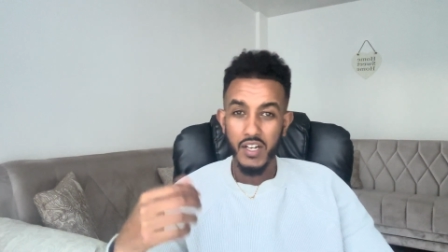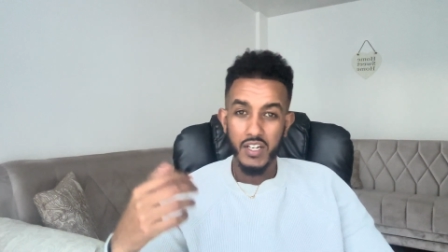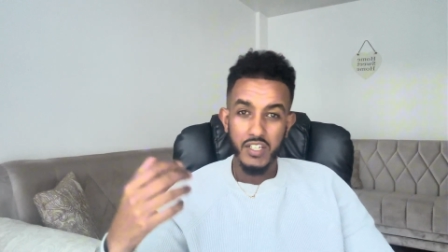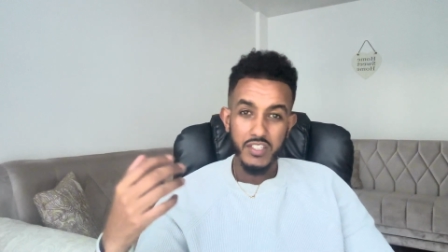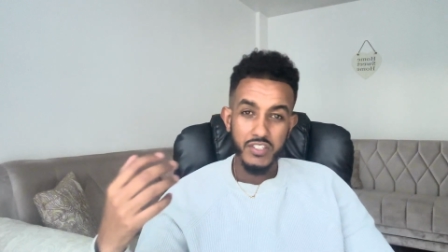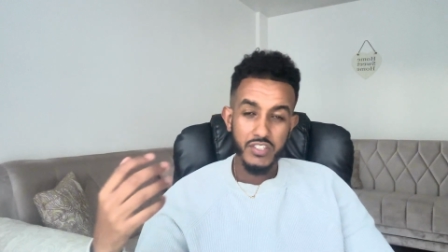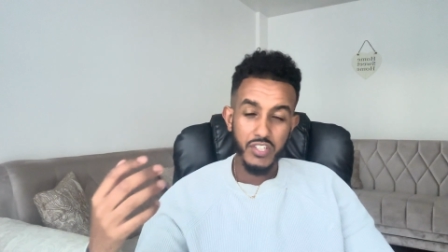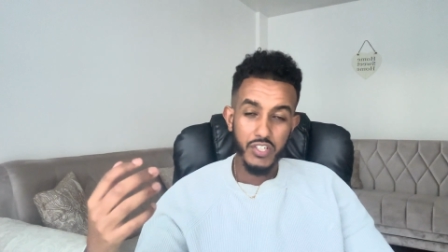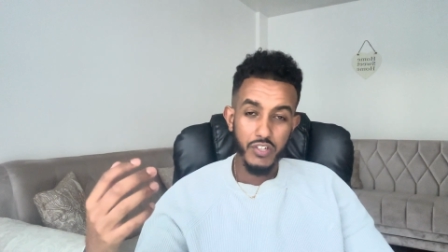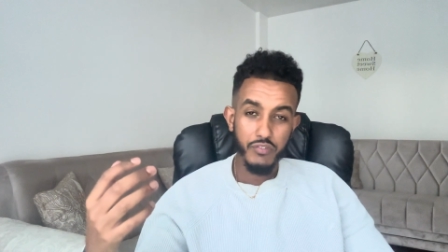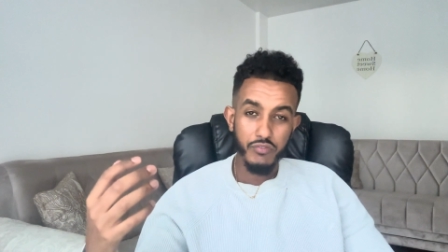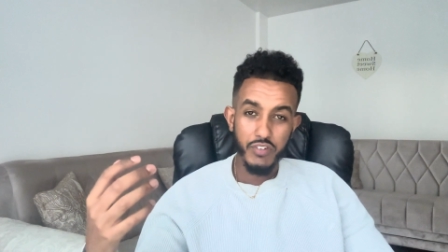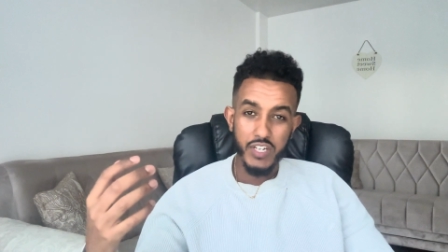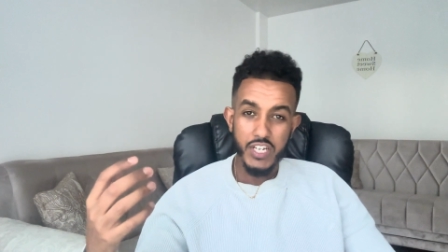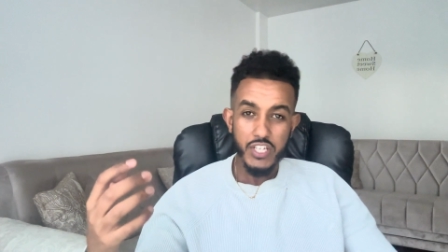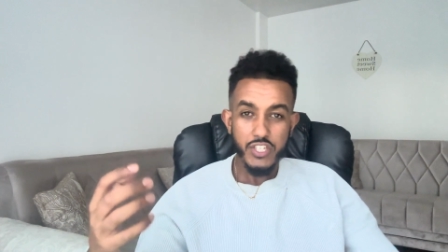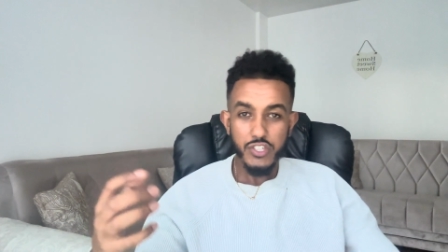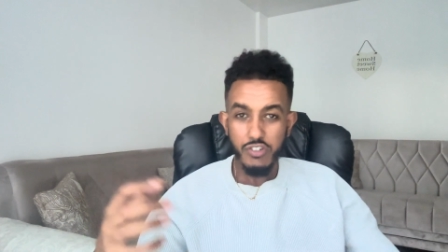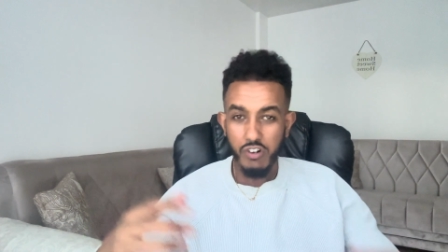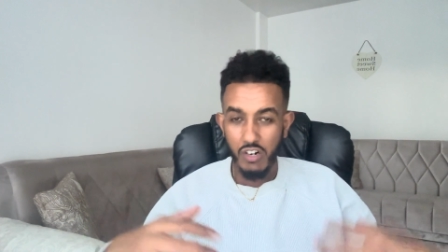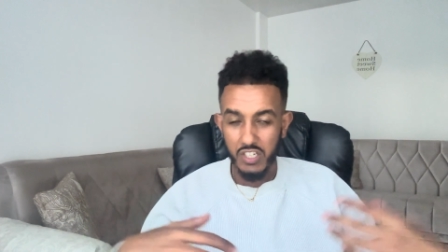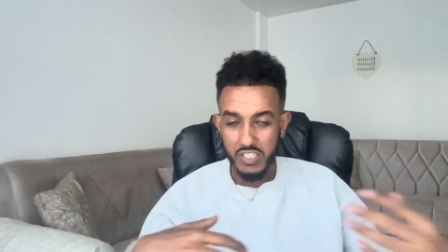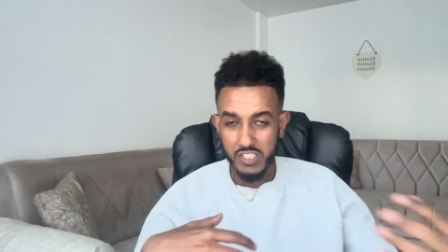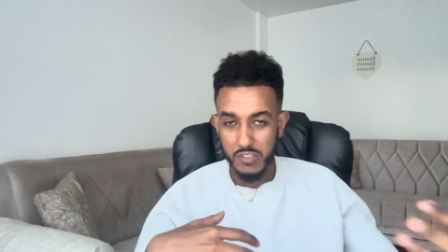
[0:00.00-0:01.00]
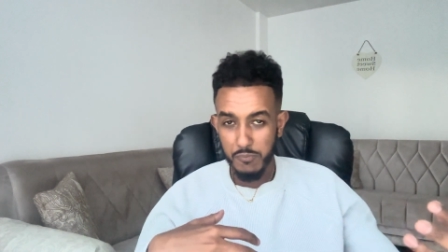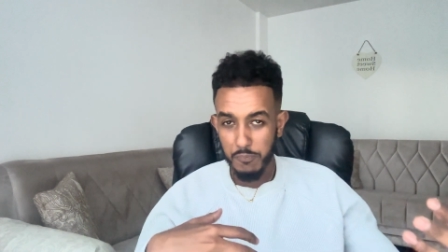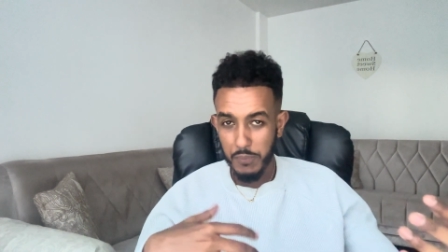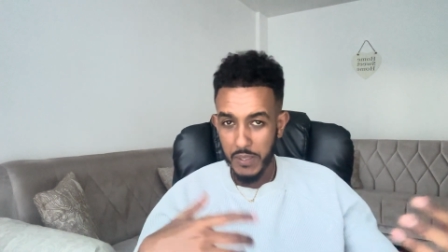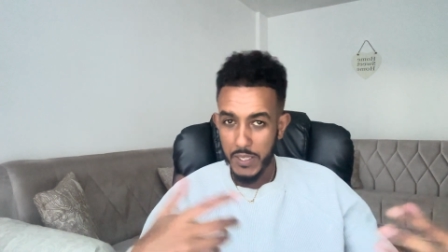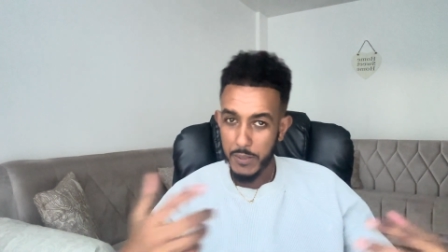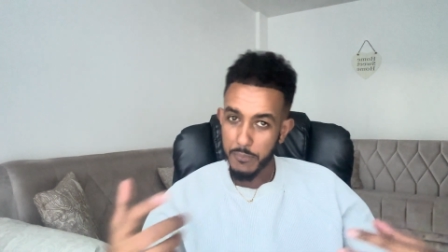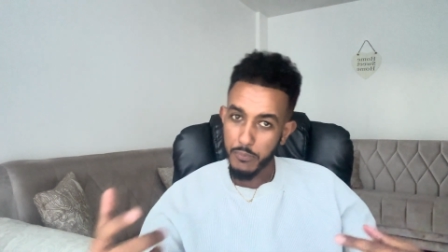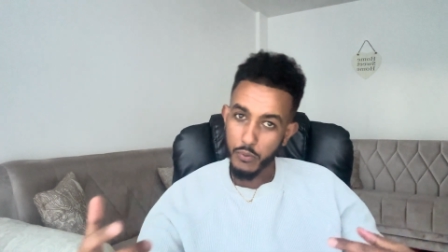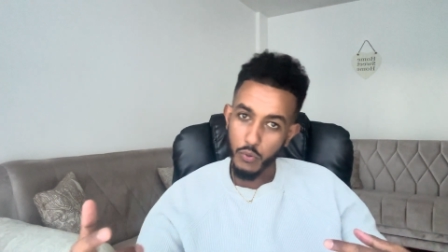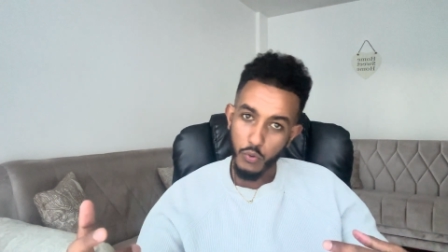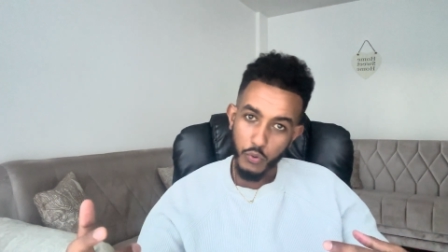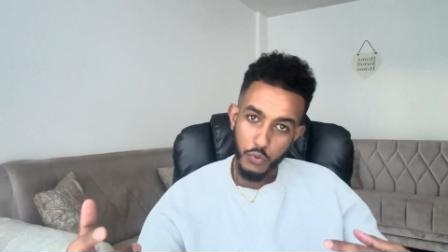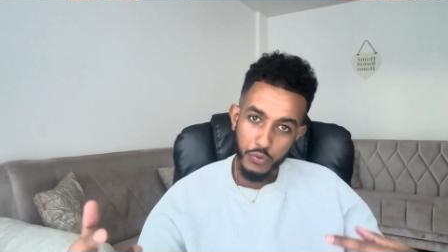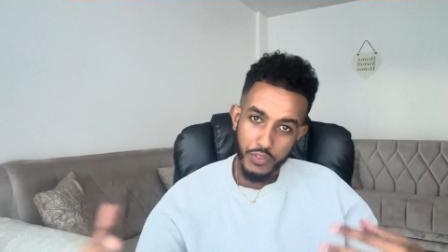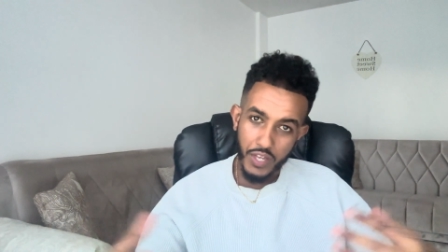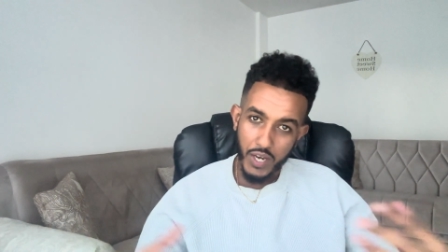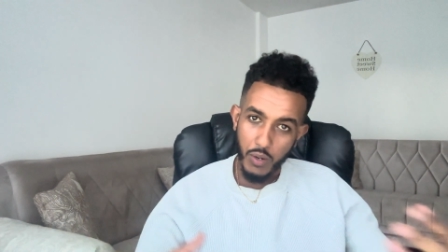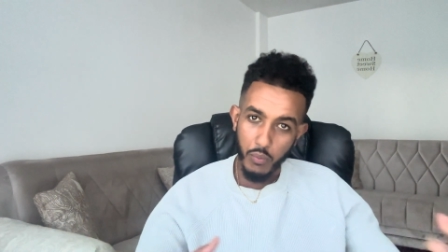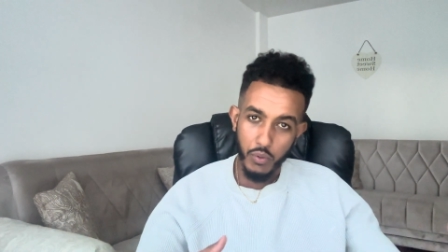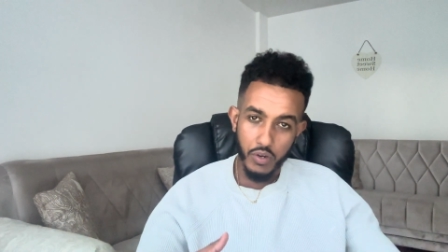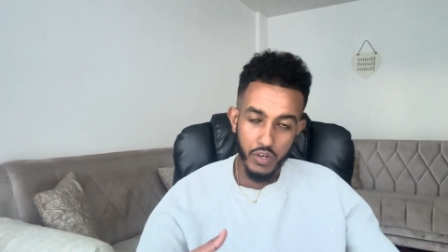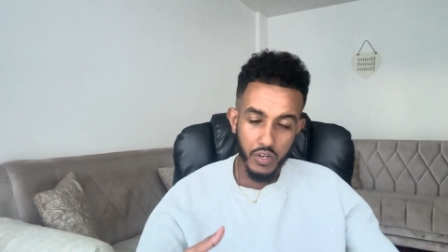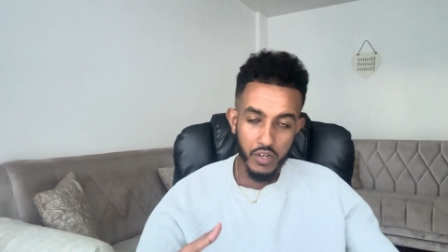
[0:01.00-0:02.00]
Didn't really trust people that
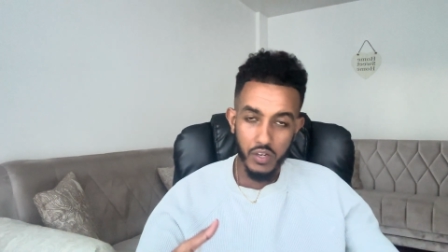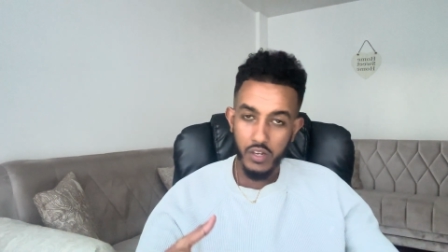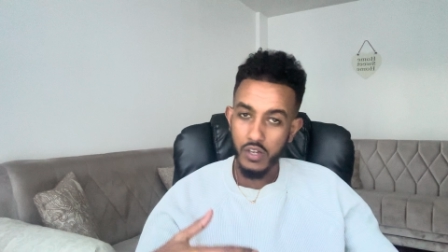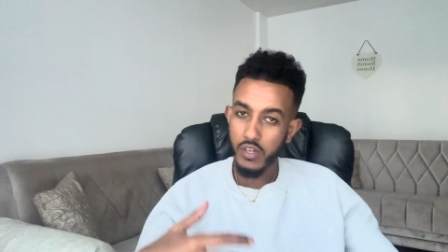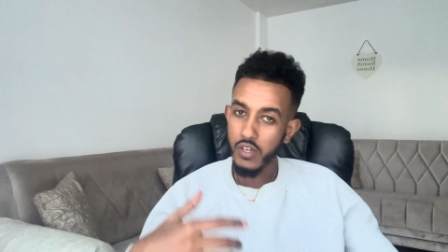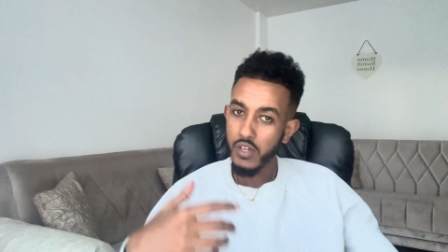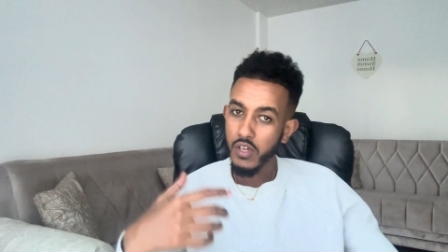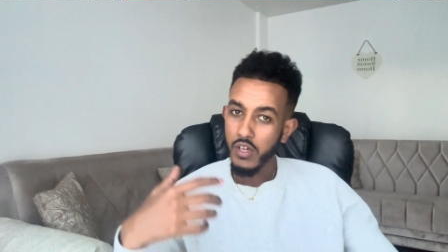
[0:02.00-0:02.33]
were